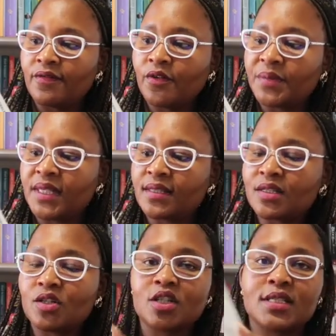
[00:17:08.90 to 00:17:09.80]
For me,
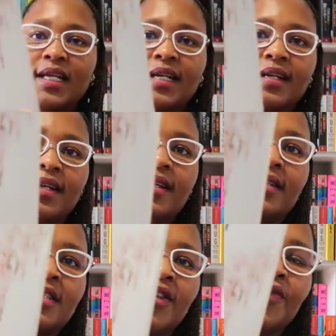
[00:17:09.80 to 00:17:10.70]
this looks like
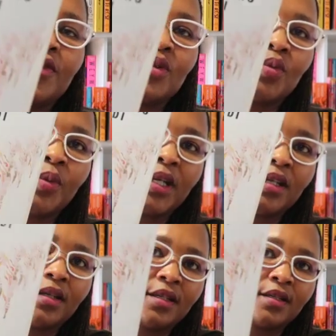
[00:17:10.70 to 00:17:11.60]
different
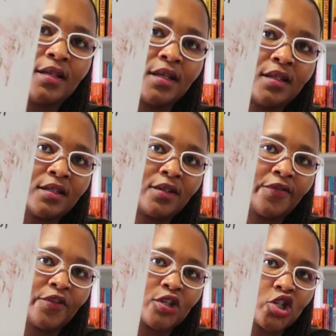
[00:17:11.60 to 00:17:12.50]
women in
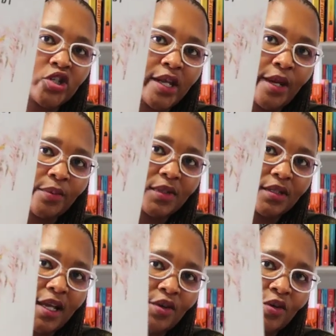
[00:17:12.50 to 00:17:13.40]
different
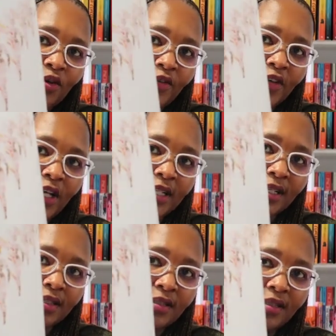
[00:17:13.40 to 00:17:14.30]
shapes. I don't know if you guys
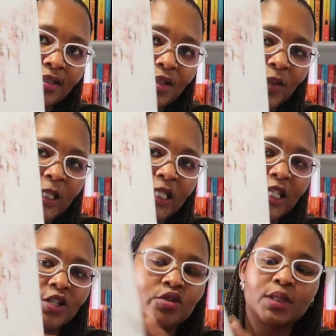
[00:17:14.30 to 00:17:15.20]
can see this, but it's
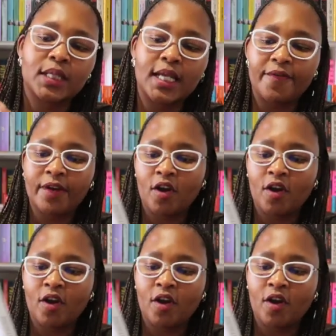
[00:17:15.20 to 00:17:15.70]
an interesting cover.